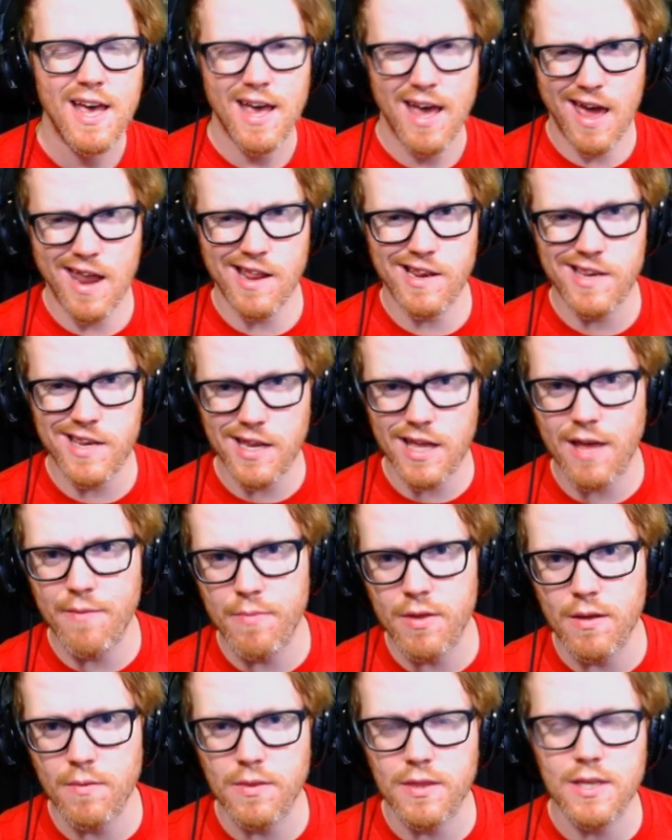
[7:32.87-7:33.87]
and it did give
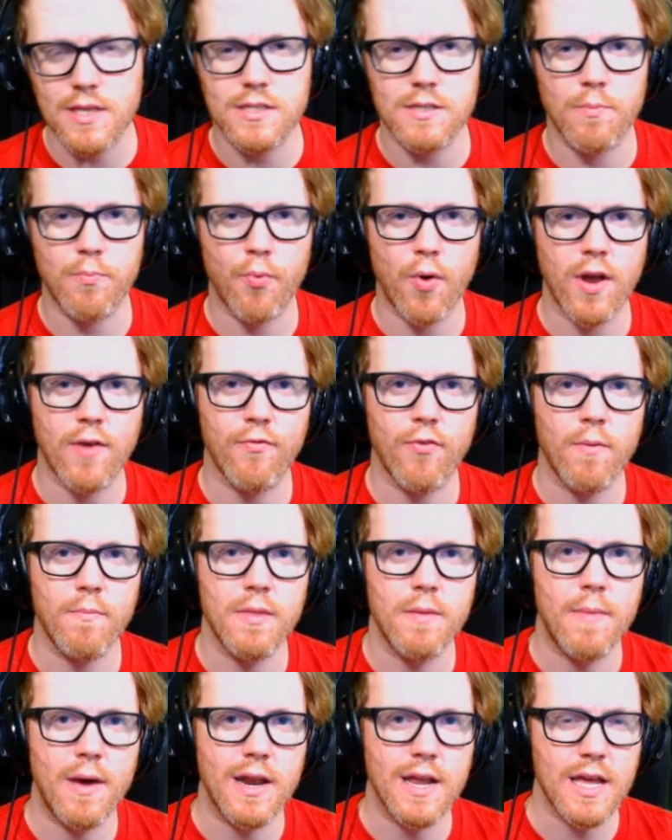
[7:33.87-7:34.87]
me a decent break from the
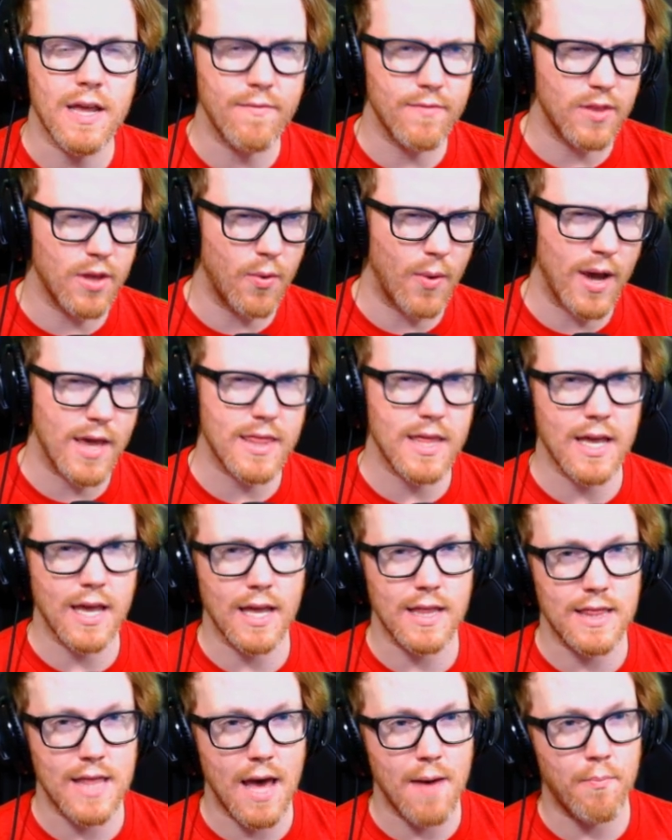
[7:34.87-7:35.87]
meta, even though I think
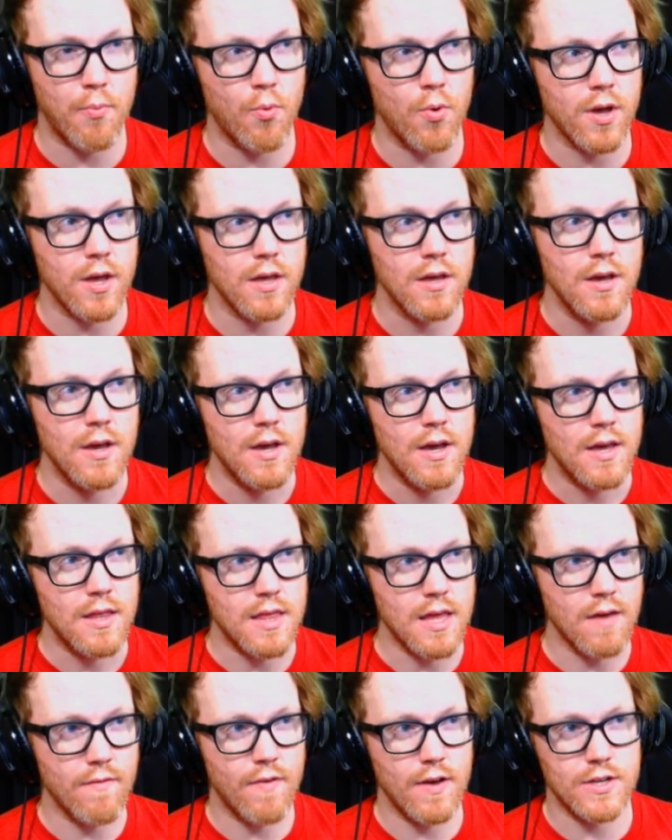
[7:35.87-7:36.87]
at that point
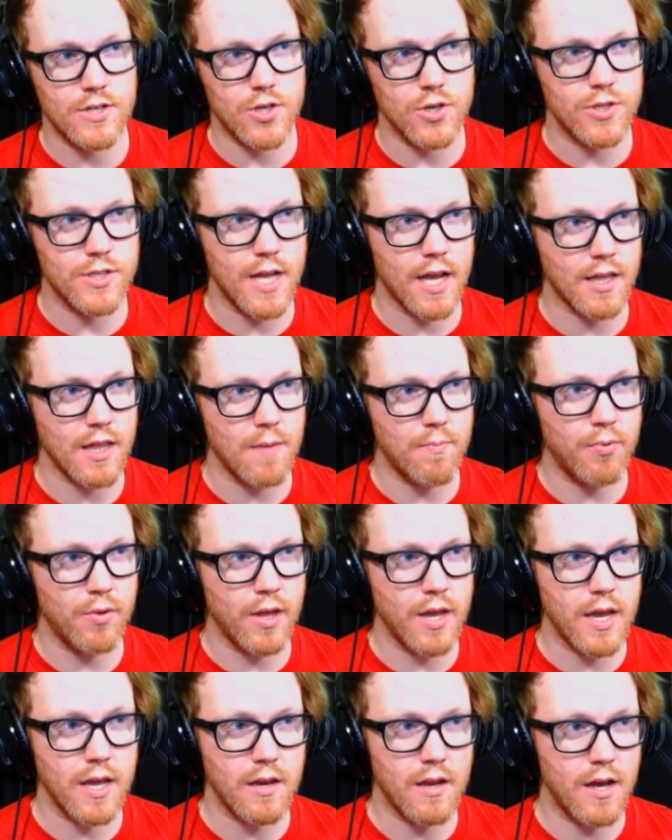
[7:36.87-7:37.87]
the Adventures deck that
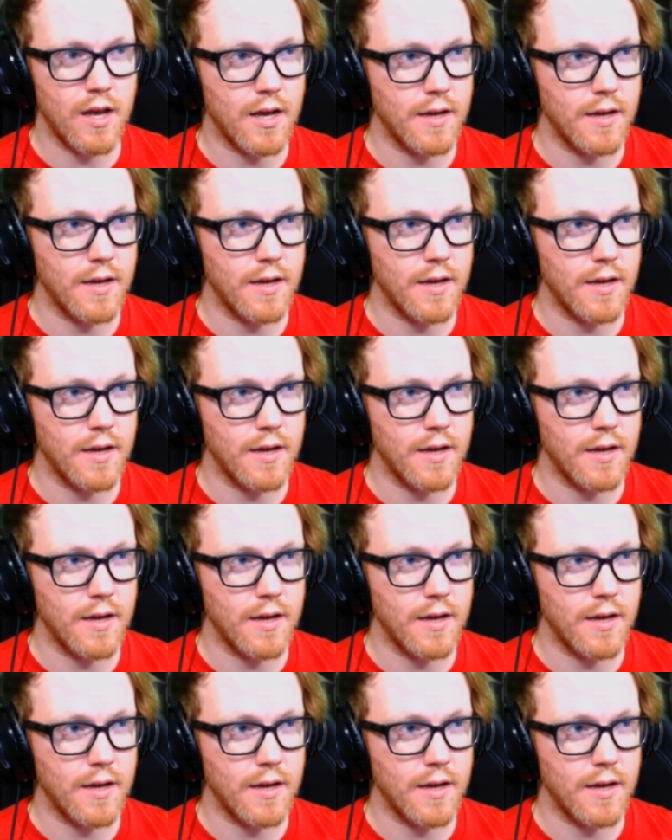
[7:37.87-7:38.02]
played